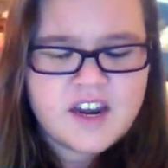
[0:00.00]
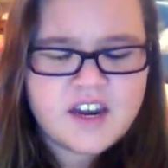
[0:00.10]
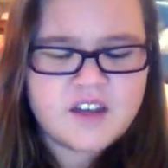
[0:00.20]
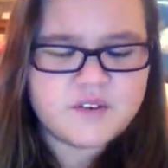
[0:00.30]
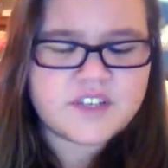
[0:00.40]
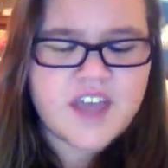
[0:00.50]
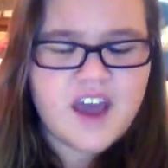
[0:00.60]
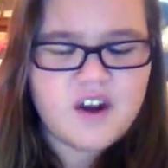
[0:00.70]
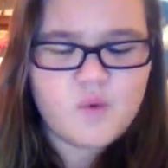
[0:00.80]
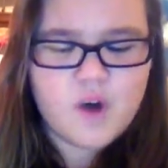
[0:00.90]
needles
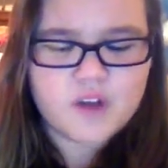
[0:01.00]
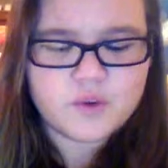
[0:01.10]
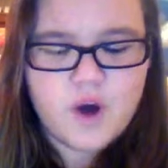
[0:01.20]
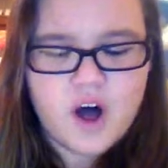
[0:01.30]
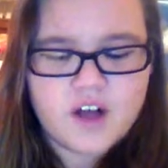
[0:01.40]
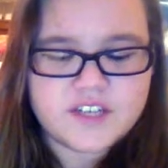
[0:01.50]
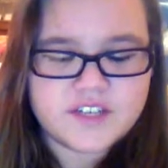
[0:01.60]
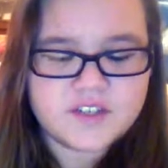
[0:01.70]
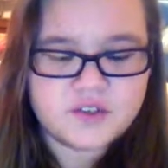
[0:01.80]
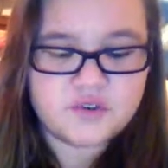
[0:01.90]
scattered wall to wall,
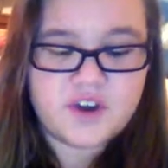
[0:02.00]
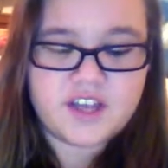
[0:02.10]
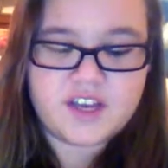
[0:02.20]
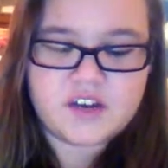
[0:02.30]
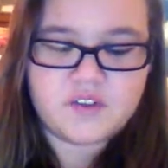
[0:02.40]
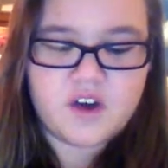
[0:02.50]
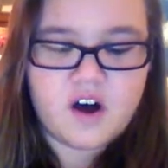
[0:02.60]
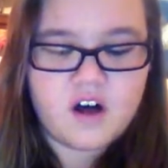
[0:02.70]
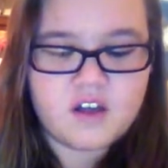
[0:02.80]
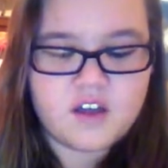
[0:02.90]
tinsel trailing down the
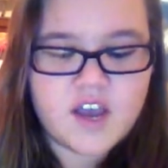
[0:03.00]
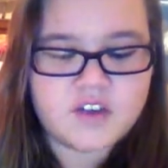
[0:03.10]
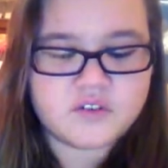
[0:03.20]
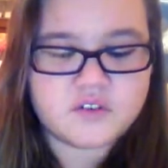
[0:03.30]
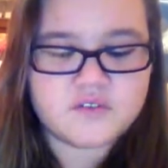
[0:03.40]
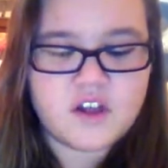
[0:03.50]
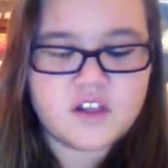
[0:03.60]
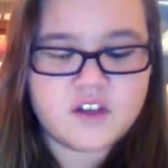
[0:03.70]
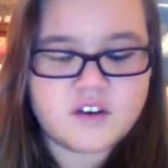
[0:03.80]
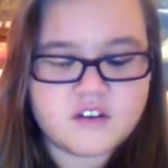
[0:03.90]
hall, angels
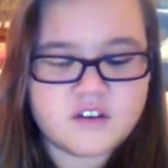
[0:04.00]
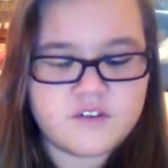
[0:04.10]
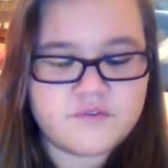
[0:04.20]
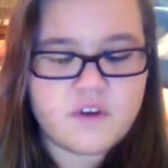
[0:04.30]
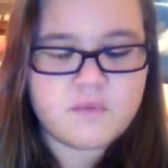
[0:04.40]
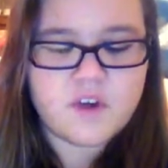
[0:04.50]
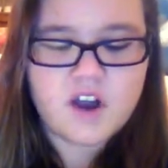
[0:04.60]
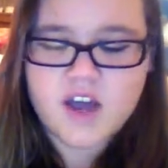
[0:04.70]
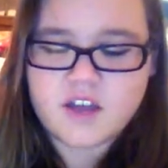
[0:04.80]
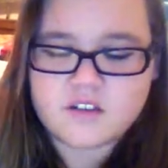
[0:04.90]
fallen from
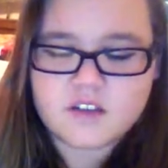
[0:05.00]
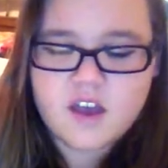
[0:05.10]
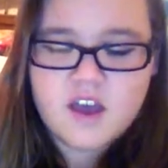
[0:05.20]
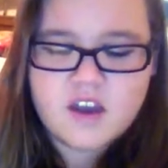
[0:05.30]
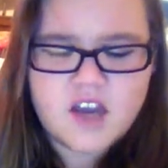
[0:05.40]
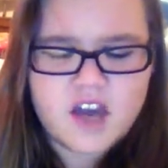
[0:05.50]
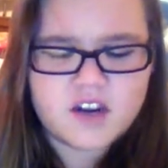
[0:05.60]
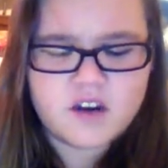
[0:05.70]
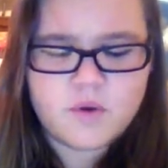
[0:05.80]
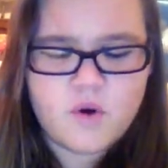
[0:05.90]
their heights,
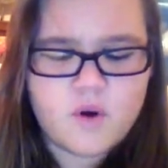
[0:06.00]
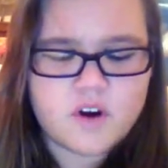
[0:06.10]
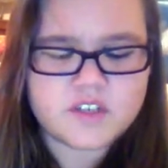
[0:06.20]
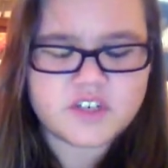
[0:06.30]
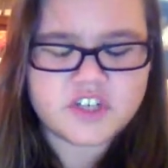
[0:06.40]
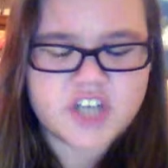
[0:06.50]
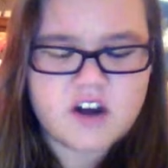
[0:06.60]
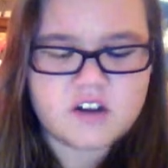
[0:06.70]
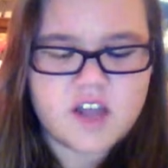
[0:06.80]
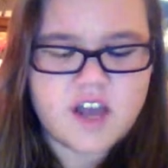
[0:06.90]
knotted up cords and
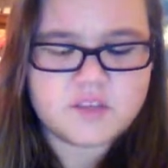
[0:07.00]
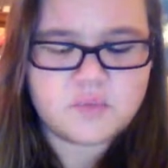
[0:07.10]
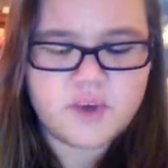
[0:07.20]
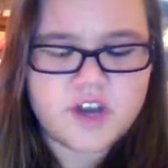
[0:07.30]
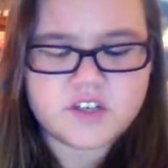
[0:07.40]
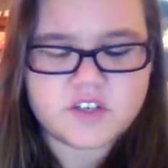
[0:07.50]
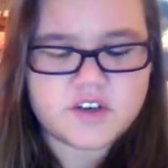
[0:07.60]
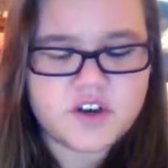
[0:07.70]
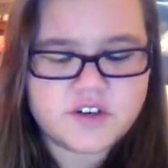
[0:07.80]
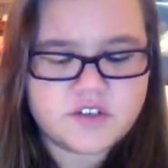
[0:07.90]
shattered lights, branches
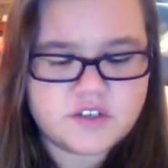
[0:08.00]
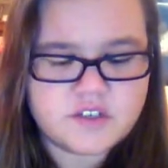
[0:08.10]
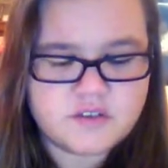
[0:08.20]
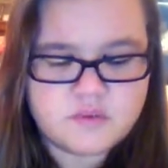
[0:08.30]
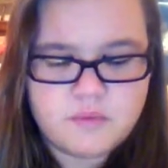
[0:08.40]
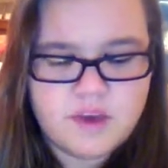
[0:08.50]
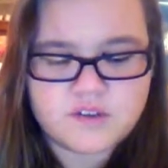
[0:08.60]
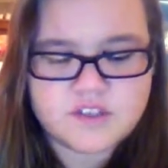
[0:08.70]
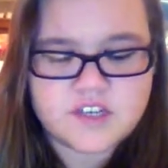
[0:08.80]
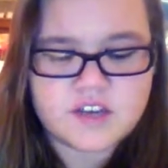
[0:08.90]
turned to
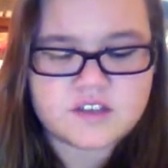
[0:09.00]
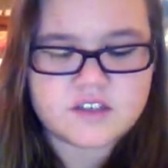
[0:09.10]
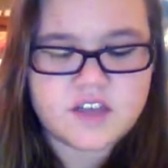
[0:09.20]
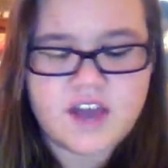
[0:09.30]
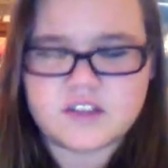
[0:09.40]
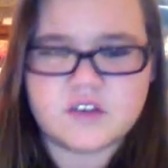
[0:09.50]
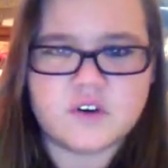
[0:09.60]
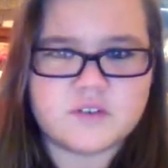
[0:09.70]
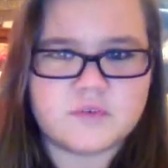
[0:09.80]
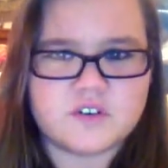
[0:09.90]
mangled sticks, cats
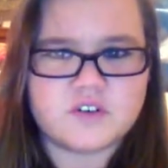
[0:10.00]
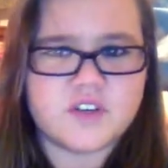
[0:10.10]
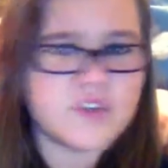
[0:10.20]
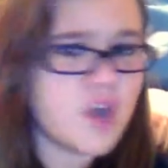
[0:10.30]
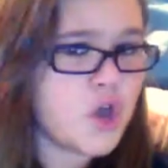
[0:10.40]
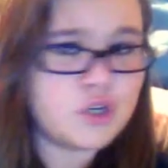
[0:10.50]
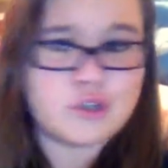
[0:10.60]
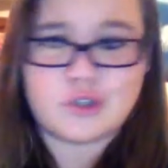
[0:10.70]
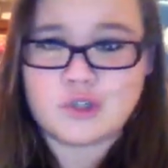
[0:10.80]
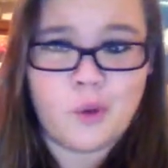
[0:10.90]
and Christmas trees
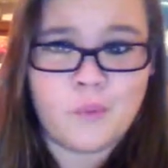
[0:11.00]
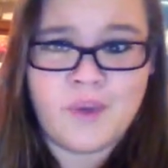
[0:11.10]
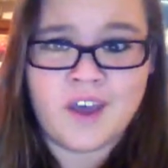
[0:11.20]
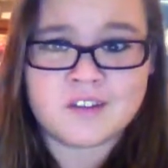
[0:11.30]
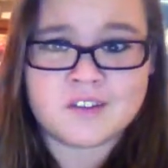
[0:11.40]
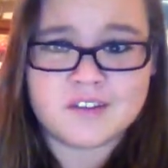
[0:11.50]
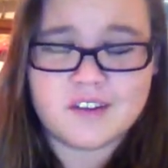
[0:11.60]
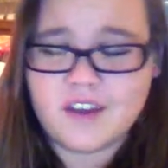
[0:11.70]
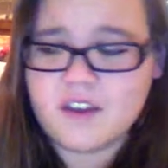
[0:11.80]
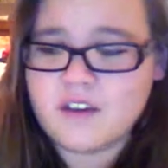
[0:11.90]
don't mix.